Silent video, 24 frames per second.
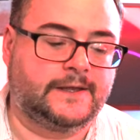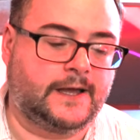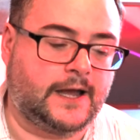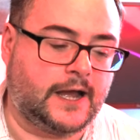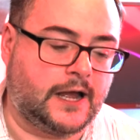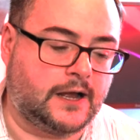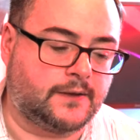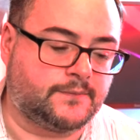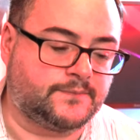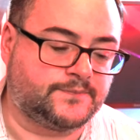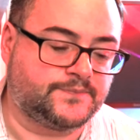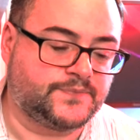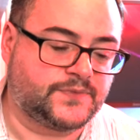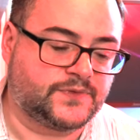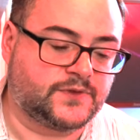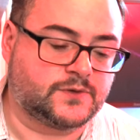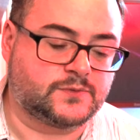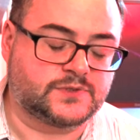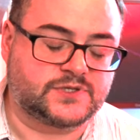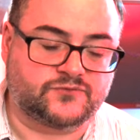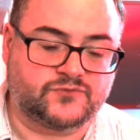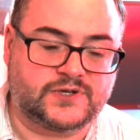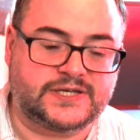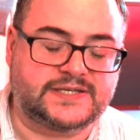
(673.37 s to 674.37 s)

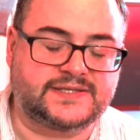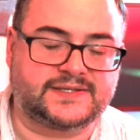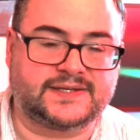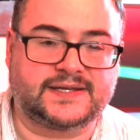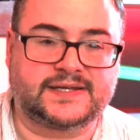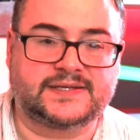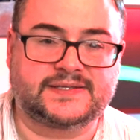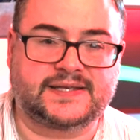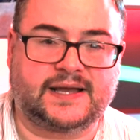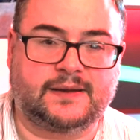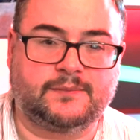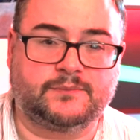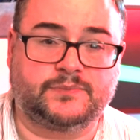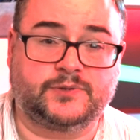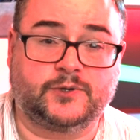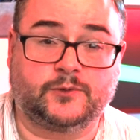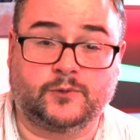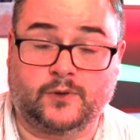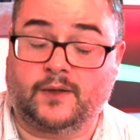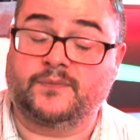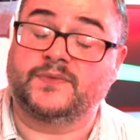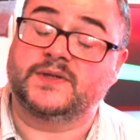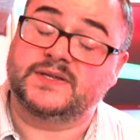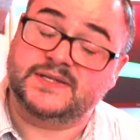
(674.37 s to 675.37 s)
There was a recent
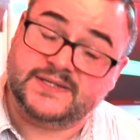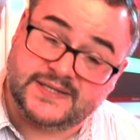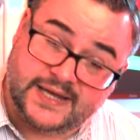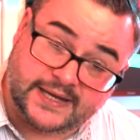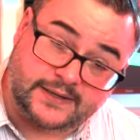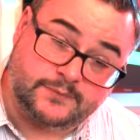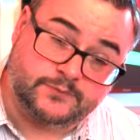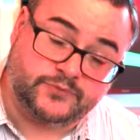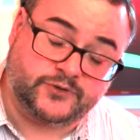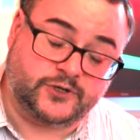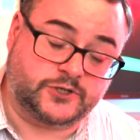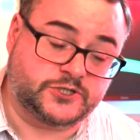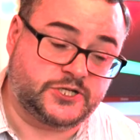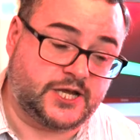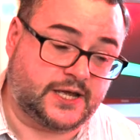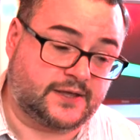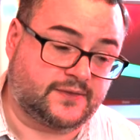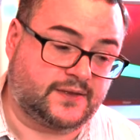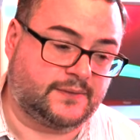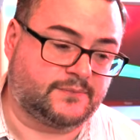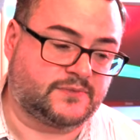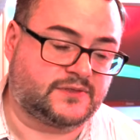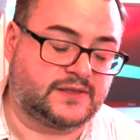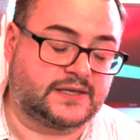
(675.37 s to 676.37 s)
example on the same
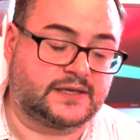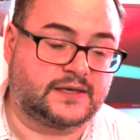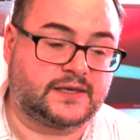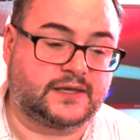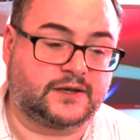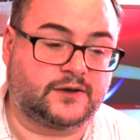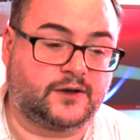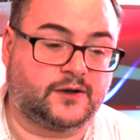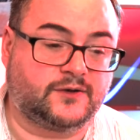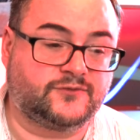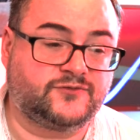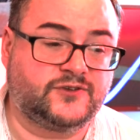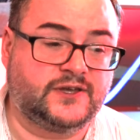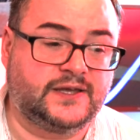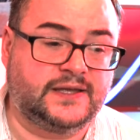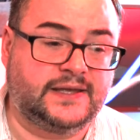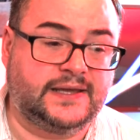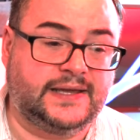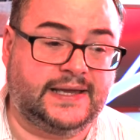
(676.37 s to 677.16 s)
project that I'm thinking of.